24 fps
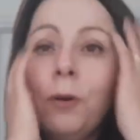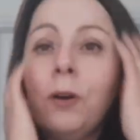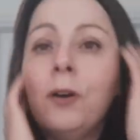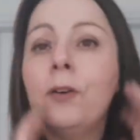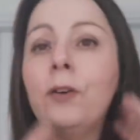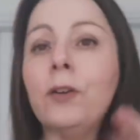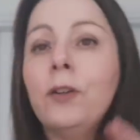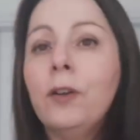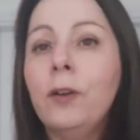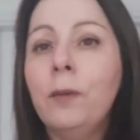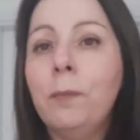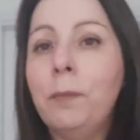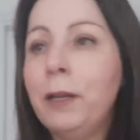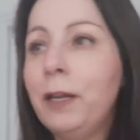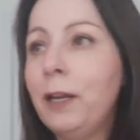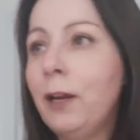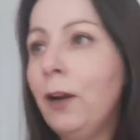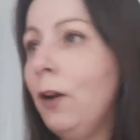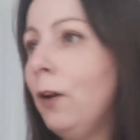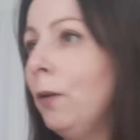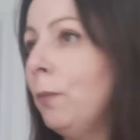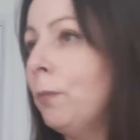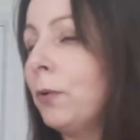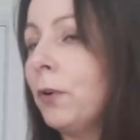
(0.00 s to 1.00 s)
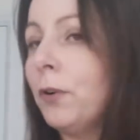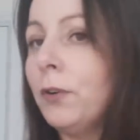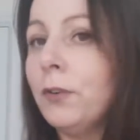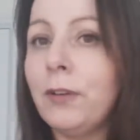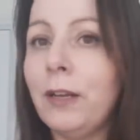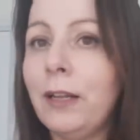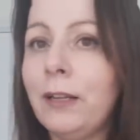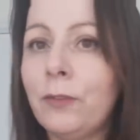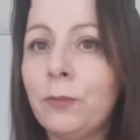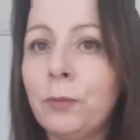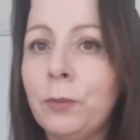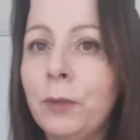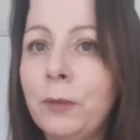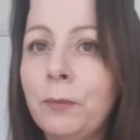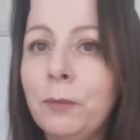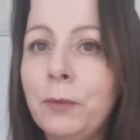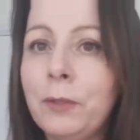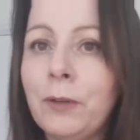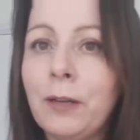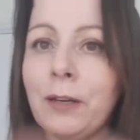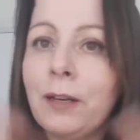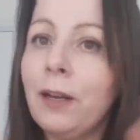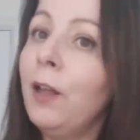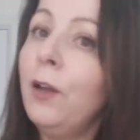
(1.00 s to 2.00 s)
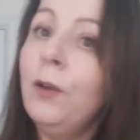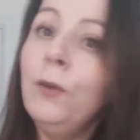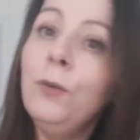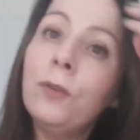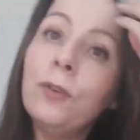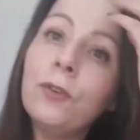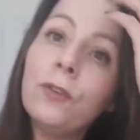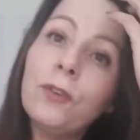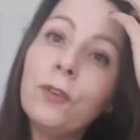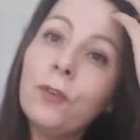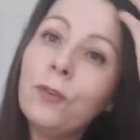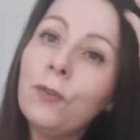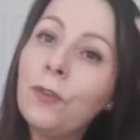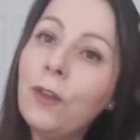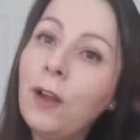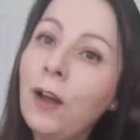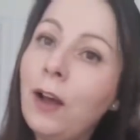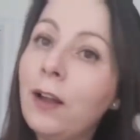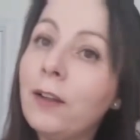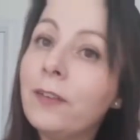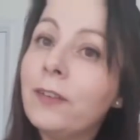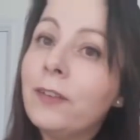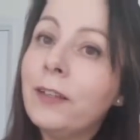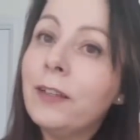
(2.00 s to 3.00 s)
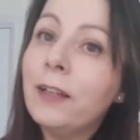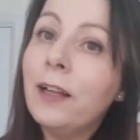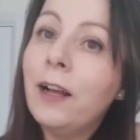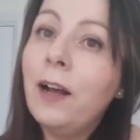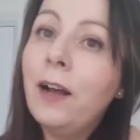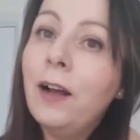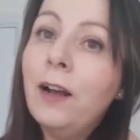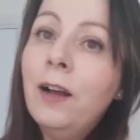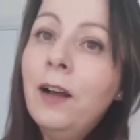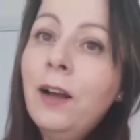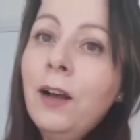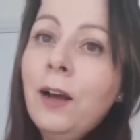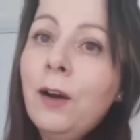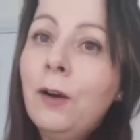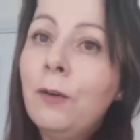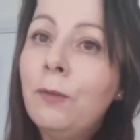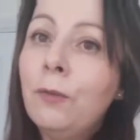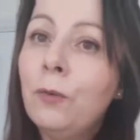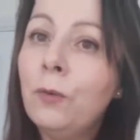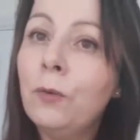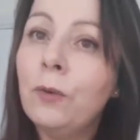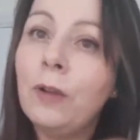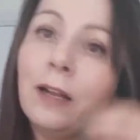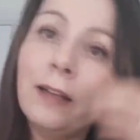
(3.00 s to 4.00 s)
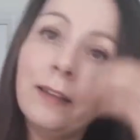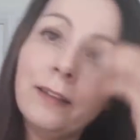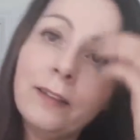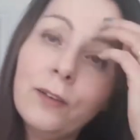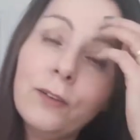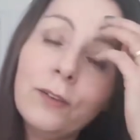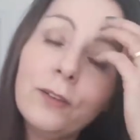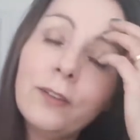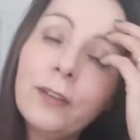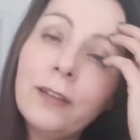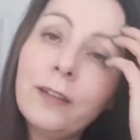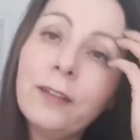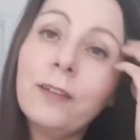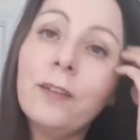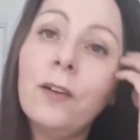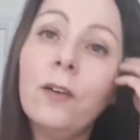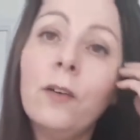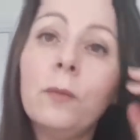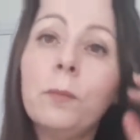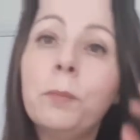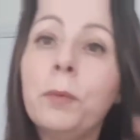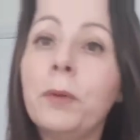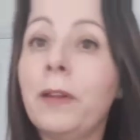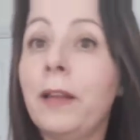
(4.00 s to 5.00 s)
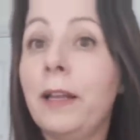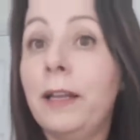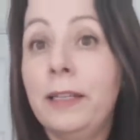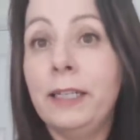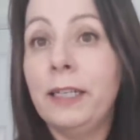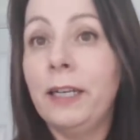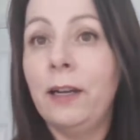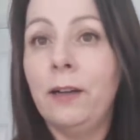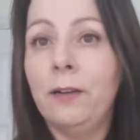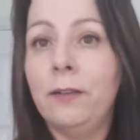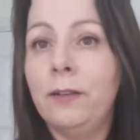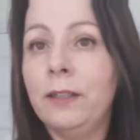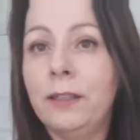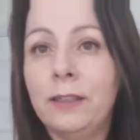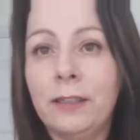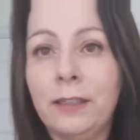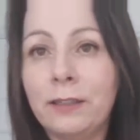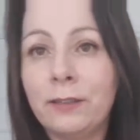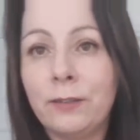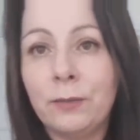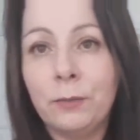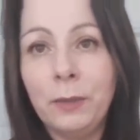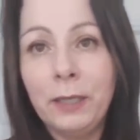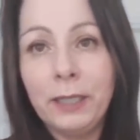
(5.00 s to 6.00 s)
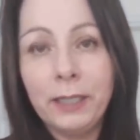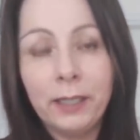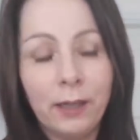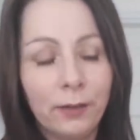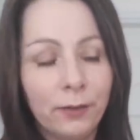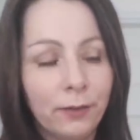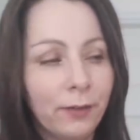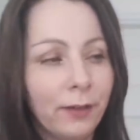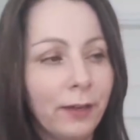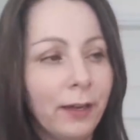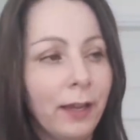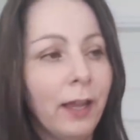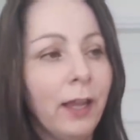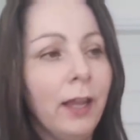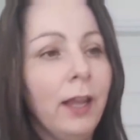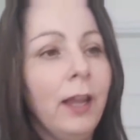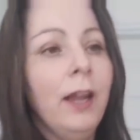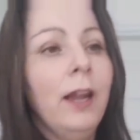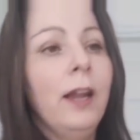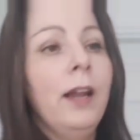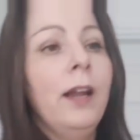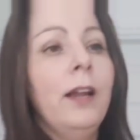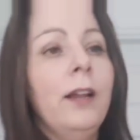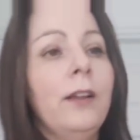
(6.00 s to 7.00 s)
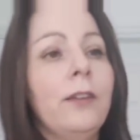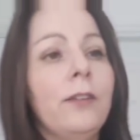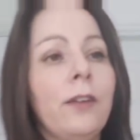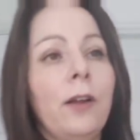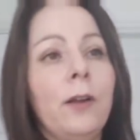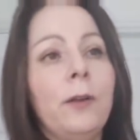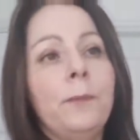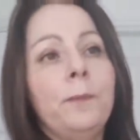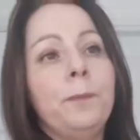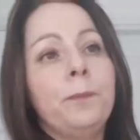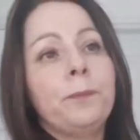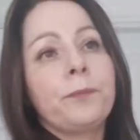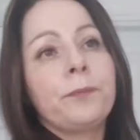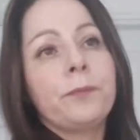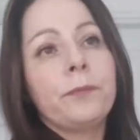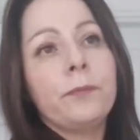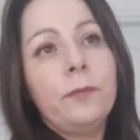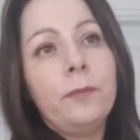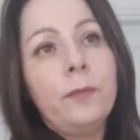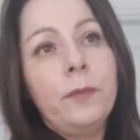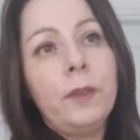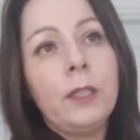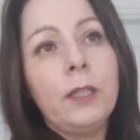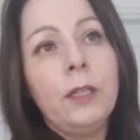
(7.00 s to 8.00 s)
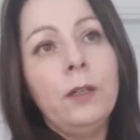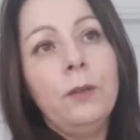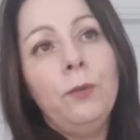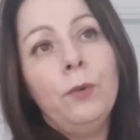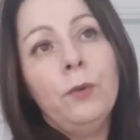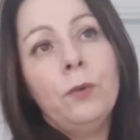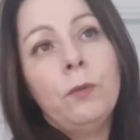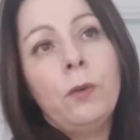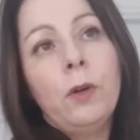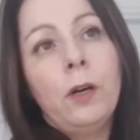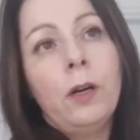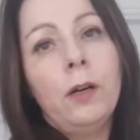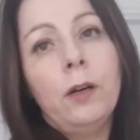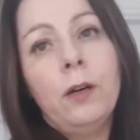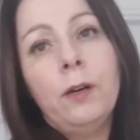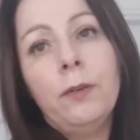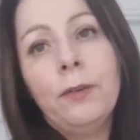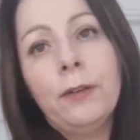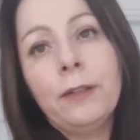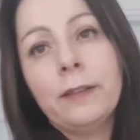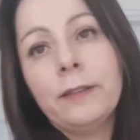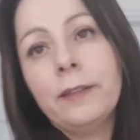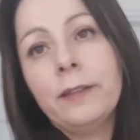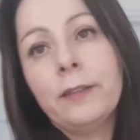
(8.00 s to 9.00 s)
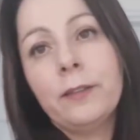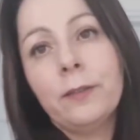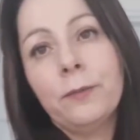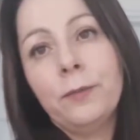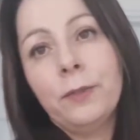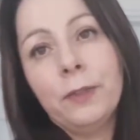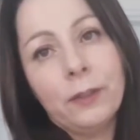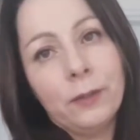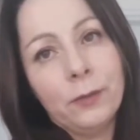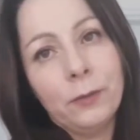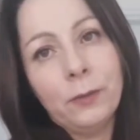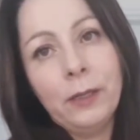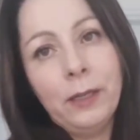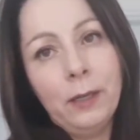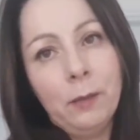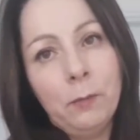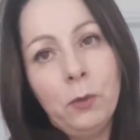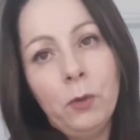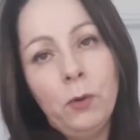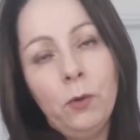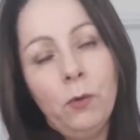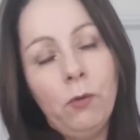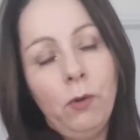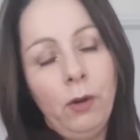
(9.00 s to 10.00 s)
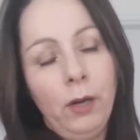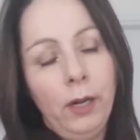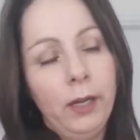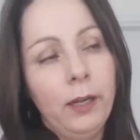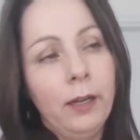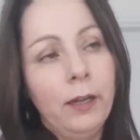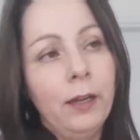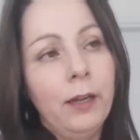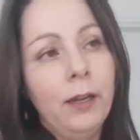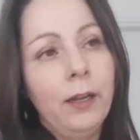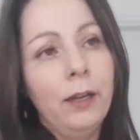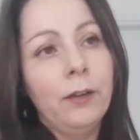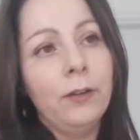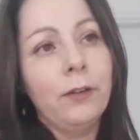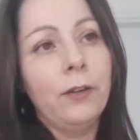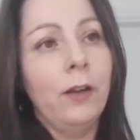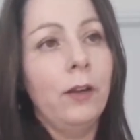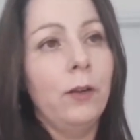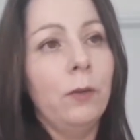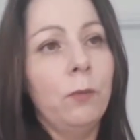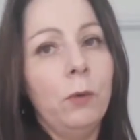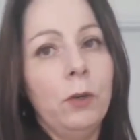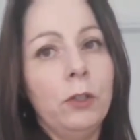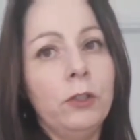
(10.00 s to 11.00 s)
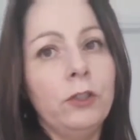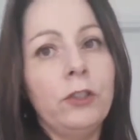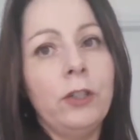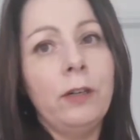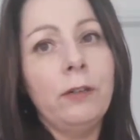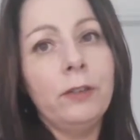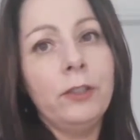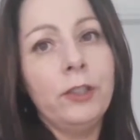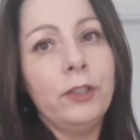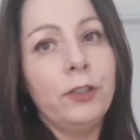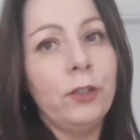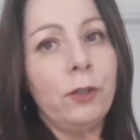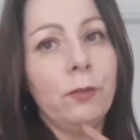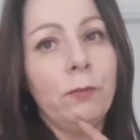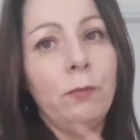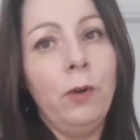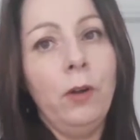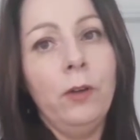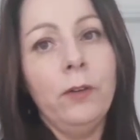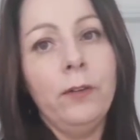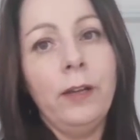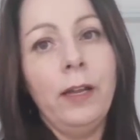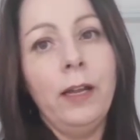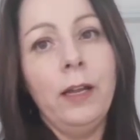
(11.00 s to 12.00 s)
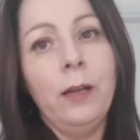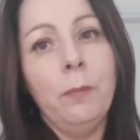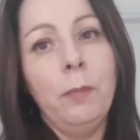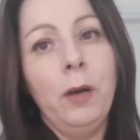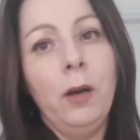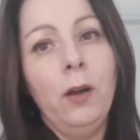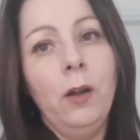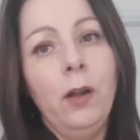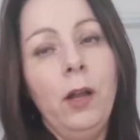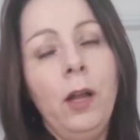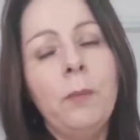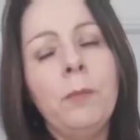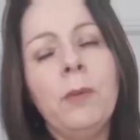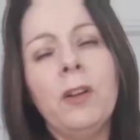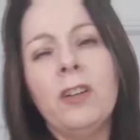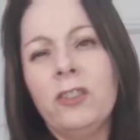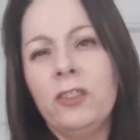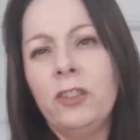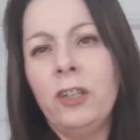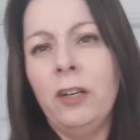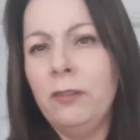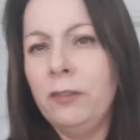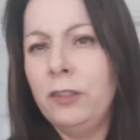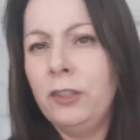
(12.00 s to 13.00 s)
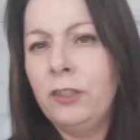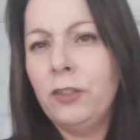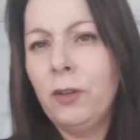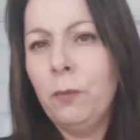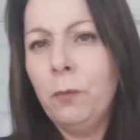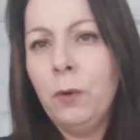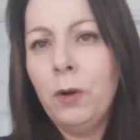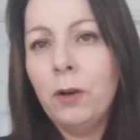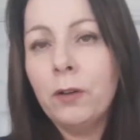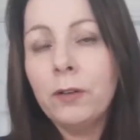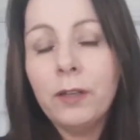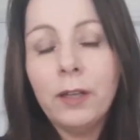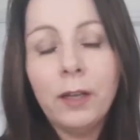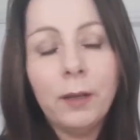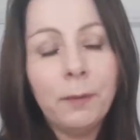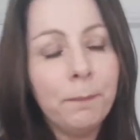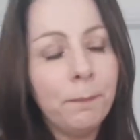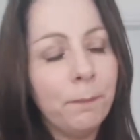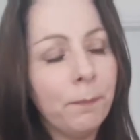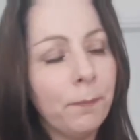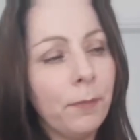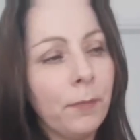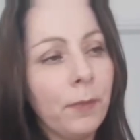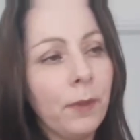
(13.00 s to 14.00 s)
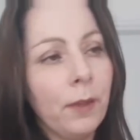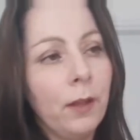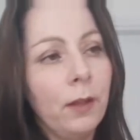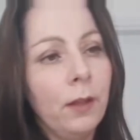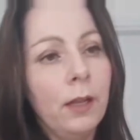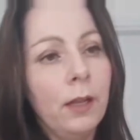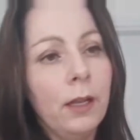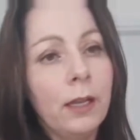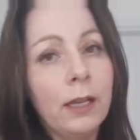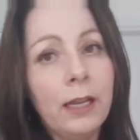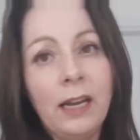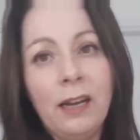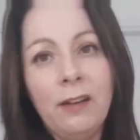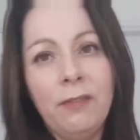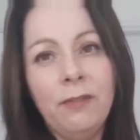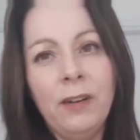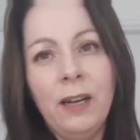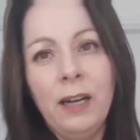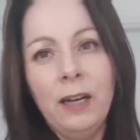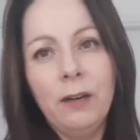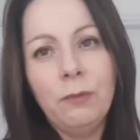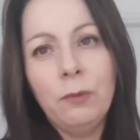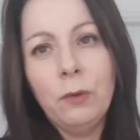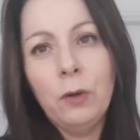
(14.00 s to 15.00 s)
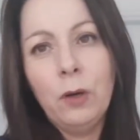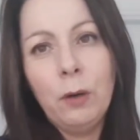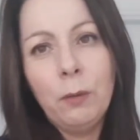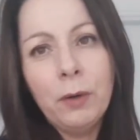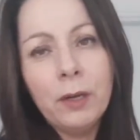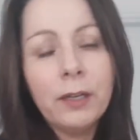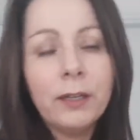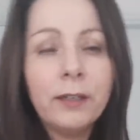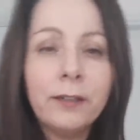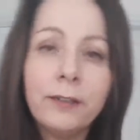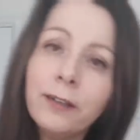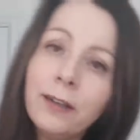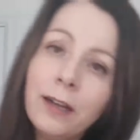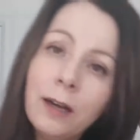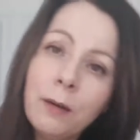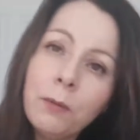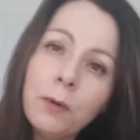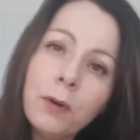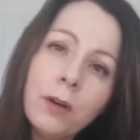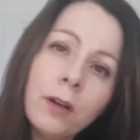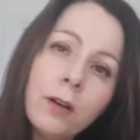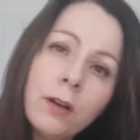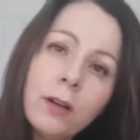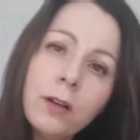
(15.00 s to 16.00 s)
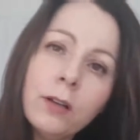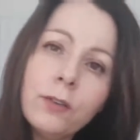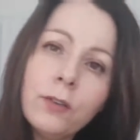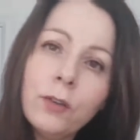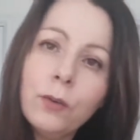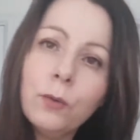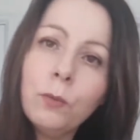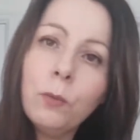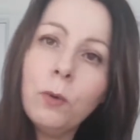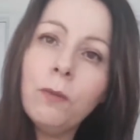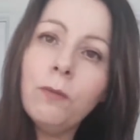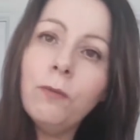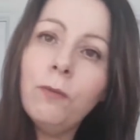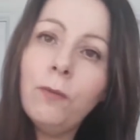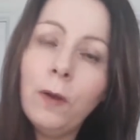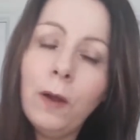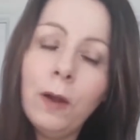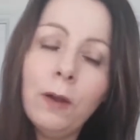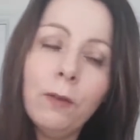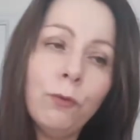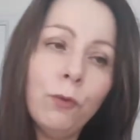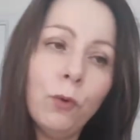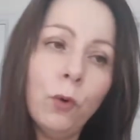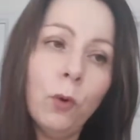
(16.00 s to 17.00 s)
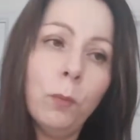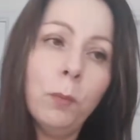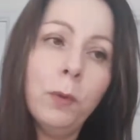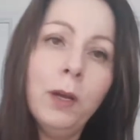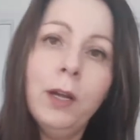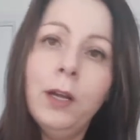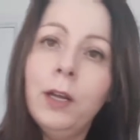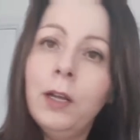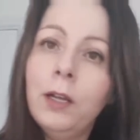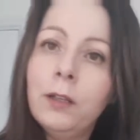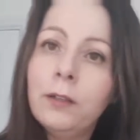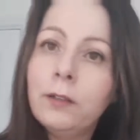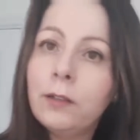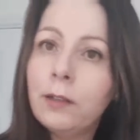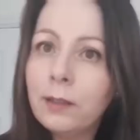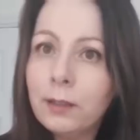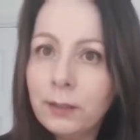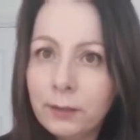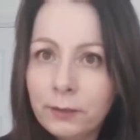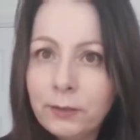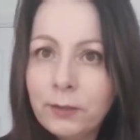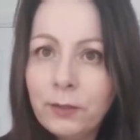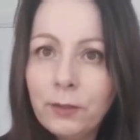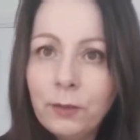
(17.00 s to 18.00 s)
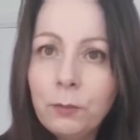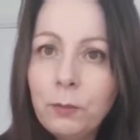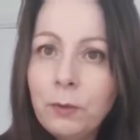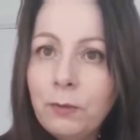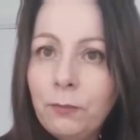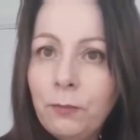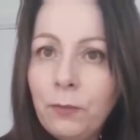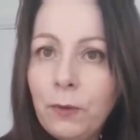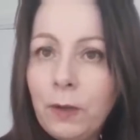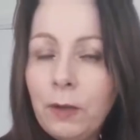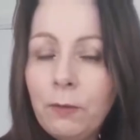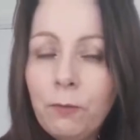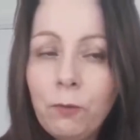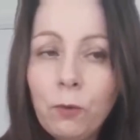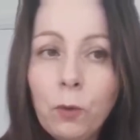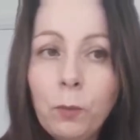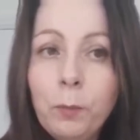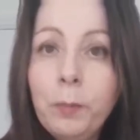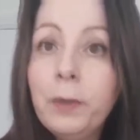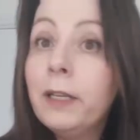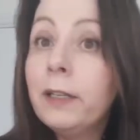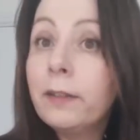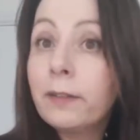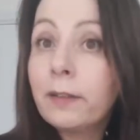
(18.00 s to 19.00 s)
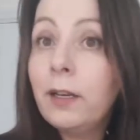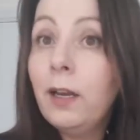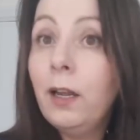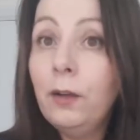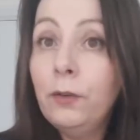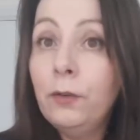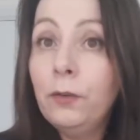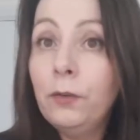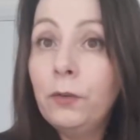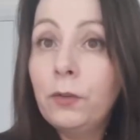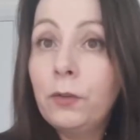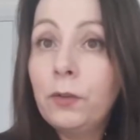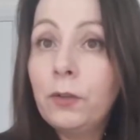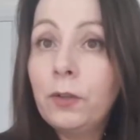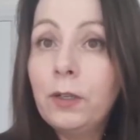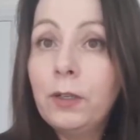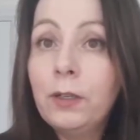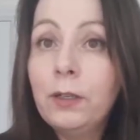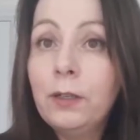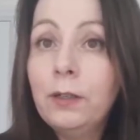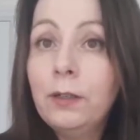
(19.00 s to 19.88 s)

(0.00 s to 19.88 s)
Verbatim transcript: what couldn't you have been half price last week when you had loads of stuff that I seen that oh, that's nice, that's nice. But there you go, that, that's the way it goes, isn't it? So I thought, right, I fancy something to eat, I'm hungry. So the one charity shop right down the bar, and uh, not charity shop, one um, cafe. I thought, I won't go to that one, I'll go to the one further up. So I go to the one further up and it's closed.